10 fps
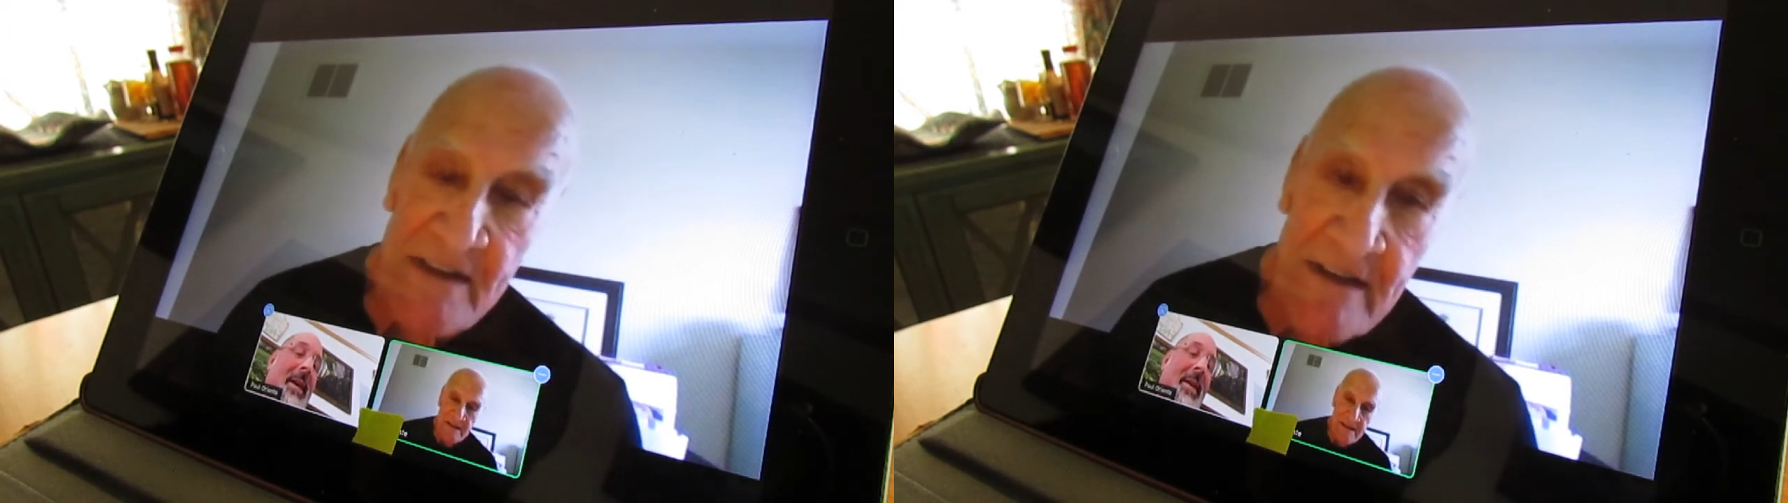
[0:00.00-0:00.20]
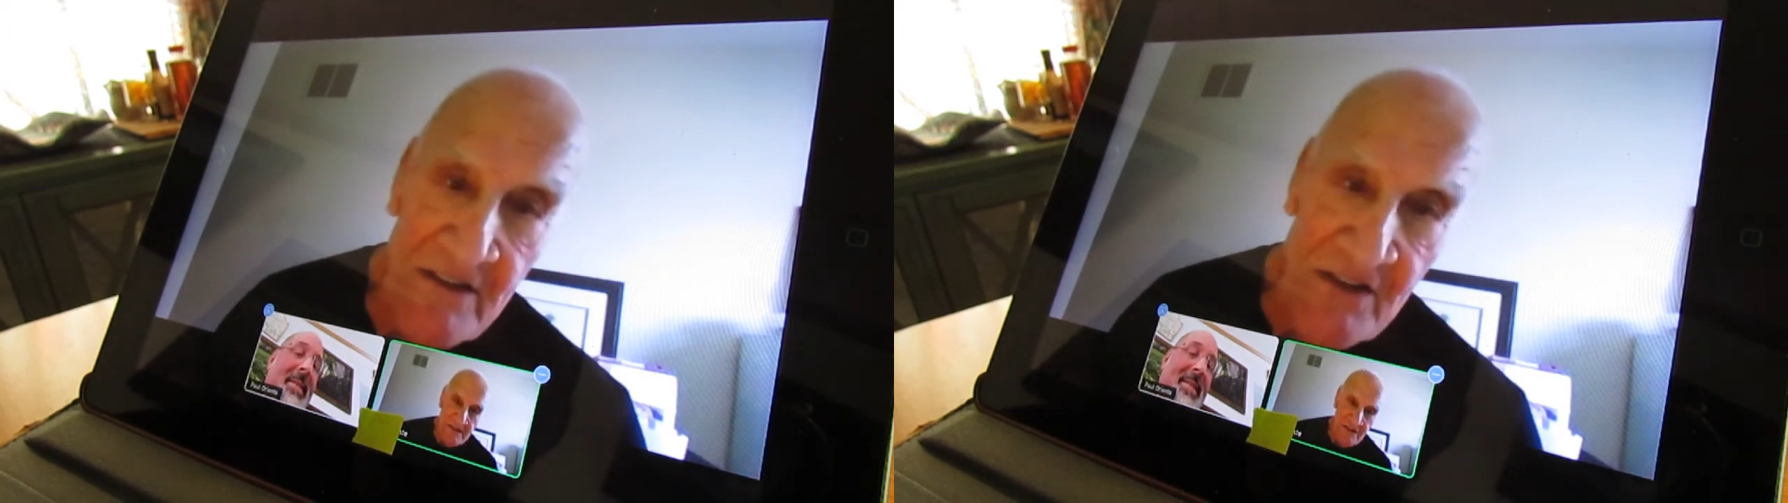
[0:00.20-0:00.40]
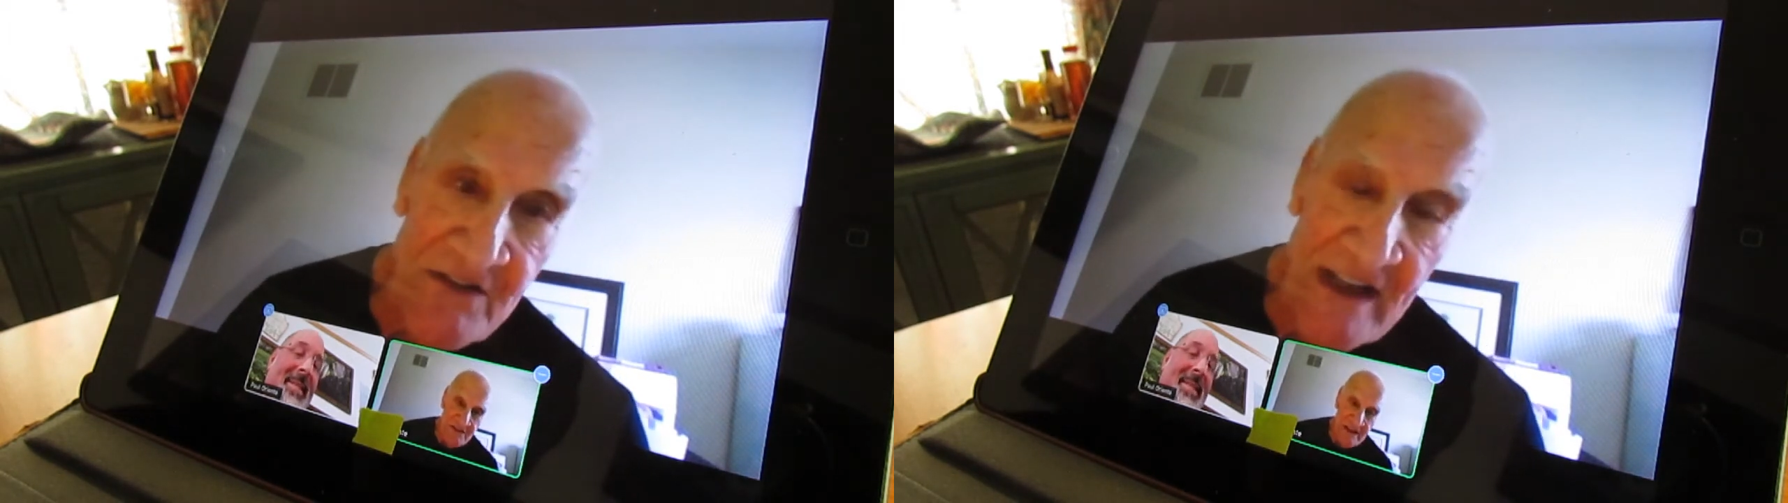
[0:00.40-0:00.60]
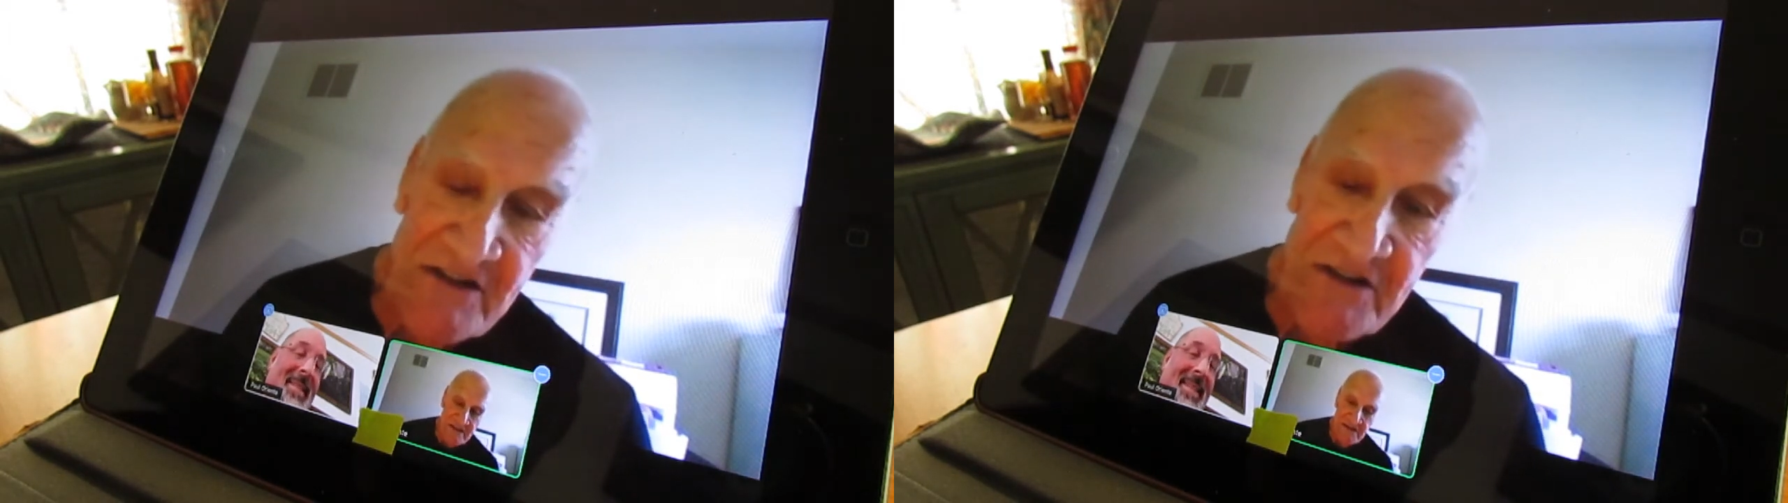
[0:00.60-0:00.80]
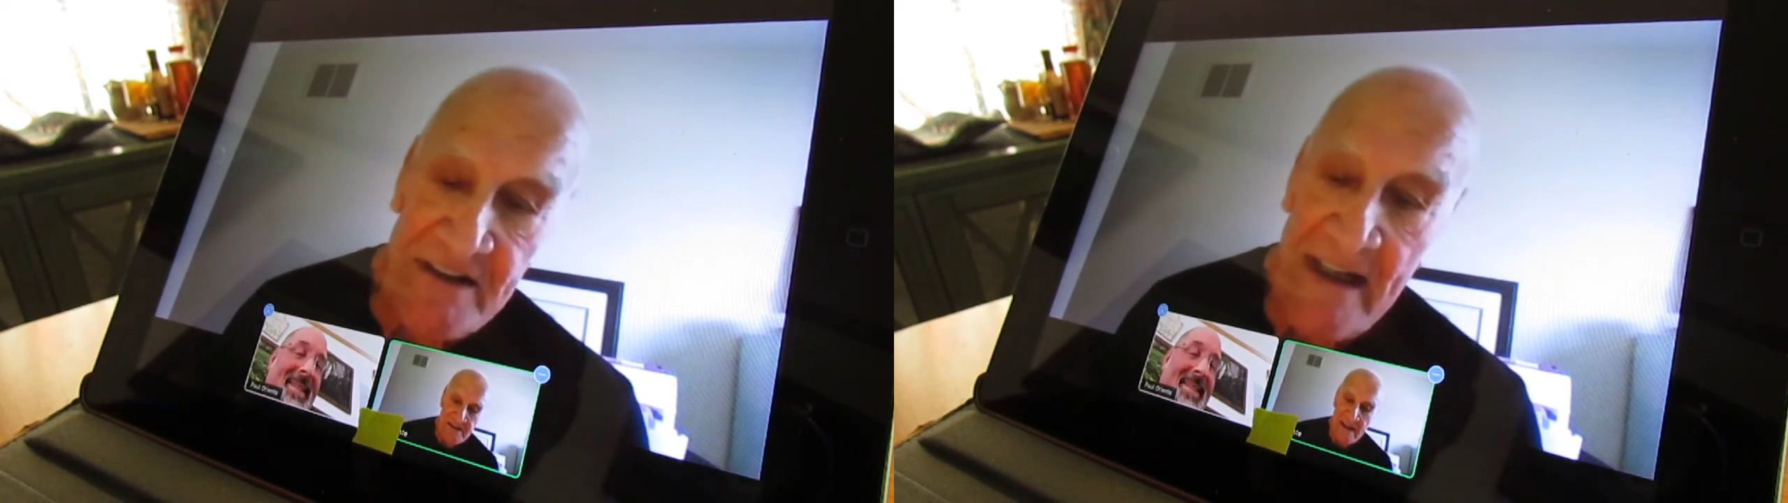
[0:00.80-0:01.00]
It was another
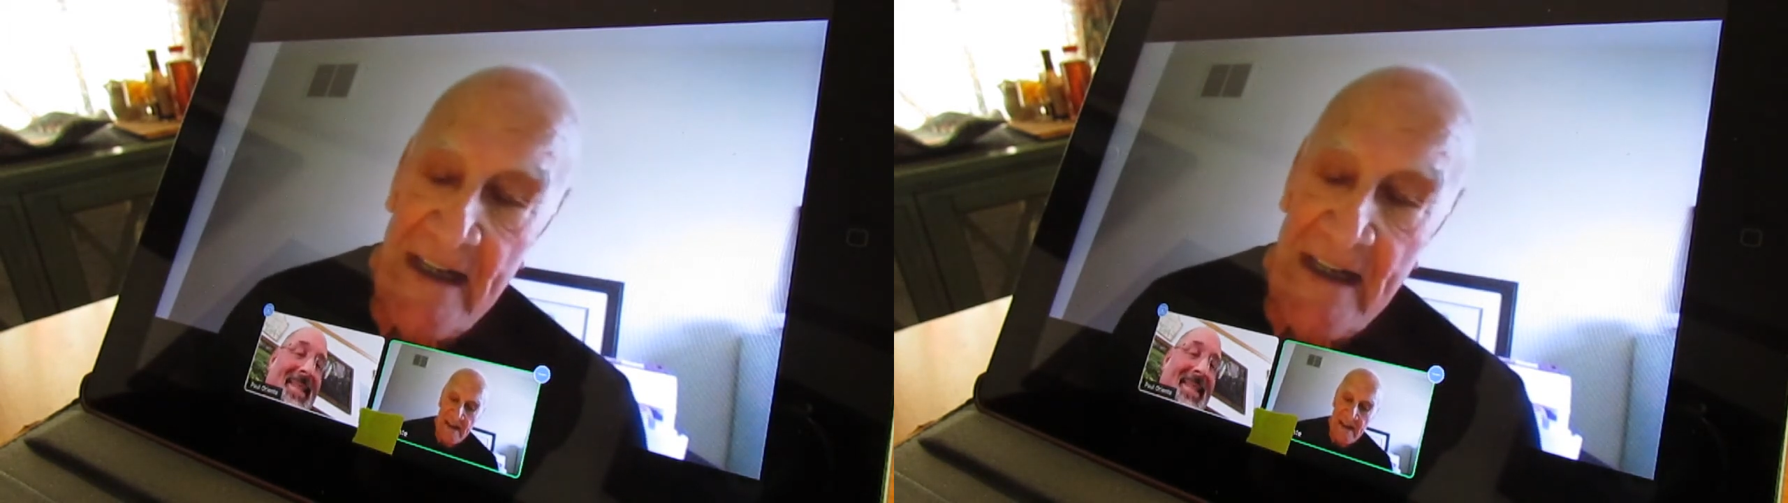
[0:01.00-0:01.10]
section.